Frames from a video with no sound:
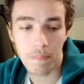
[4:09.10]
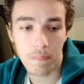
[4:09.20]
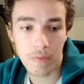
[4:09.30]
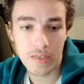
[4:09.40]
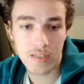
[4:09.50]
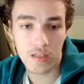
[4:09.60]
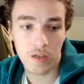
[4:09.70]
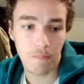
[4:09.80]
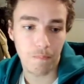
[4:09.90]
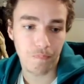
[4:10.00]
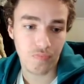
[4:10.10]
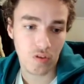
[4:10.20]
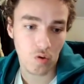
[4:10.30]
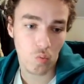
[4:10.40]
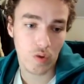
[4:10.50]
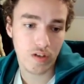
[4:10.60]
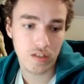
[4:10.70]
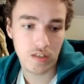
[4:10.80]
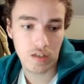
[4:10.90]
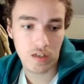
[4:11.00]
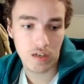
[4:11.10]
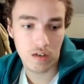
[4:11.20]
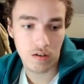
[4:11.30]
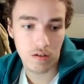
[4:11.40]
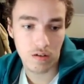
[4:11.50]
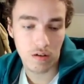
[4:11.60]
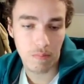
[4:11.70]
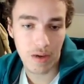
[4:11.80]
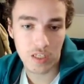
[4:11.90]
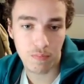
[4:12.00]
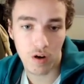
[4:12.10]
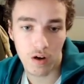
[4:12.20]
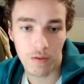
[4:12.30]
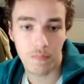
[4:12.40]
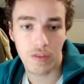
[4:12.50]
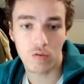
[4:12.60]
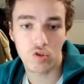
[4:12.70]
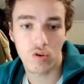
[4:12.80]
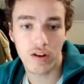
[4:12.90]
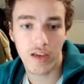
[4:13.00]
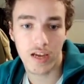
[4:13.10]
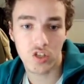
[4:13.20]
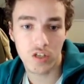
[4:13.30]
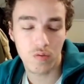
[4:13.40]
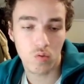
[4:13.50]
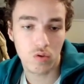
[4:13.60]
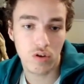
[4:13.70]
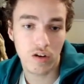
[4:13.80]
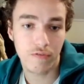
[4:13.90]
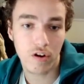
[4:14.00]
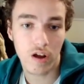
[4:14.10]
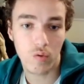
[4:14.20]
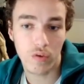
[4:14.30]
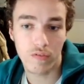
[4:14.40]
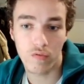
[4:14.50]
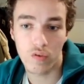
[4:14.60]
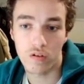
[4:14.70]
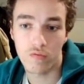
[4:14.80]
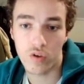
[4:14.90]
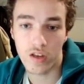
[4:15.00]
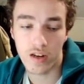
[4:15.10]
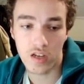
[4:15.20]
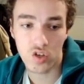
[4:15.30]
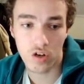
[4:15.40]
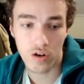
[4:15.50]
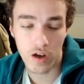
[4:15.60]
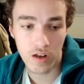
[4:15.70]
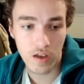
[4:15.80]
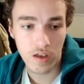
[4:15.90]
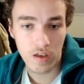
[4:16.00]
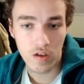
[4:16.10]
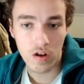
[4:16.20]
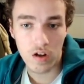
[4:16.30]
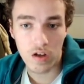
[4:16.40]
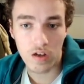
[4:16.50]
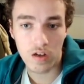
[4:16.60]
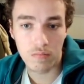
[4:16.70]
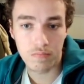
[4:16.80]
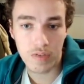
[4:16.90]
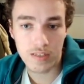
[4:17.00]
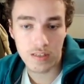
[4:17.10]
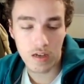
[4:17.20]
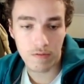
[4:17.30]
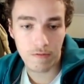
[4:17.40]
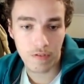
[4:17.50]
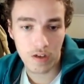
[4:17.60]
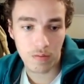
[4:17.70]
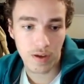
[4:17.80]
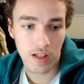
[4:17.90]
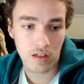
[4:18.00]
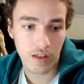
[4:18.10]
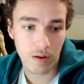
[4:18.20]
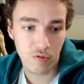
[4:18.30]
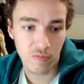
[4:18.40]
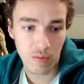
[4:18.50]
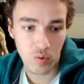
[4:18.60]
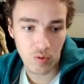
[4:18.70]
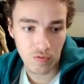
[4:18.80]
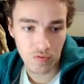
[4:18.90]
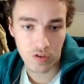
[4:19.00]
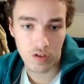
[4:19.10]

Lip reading: Basically, when there's a passed pawn and we're trying to catch it, we're trying to figure out if we can catch it or not. Instead of calculating move by move,